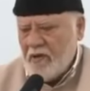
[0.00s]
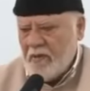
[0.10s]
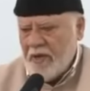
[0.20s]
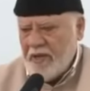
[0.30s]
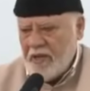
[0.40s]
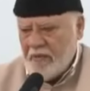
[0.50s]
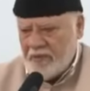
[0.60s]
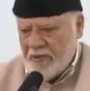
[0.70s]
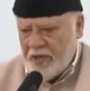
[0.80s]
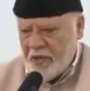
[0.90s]
when there
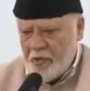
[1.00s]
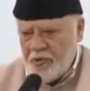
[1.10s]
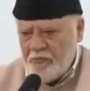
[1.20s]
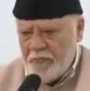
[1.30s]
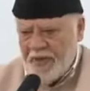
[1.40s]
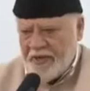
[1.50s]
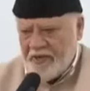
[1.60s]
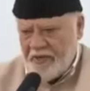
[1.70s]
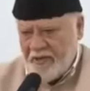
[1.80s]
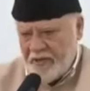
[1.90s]
was a huge pit,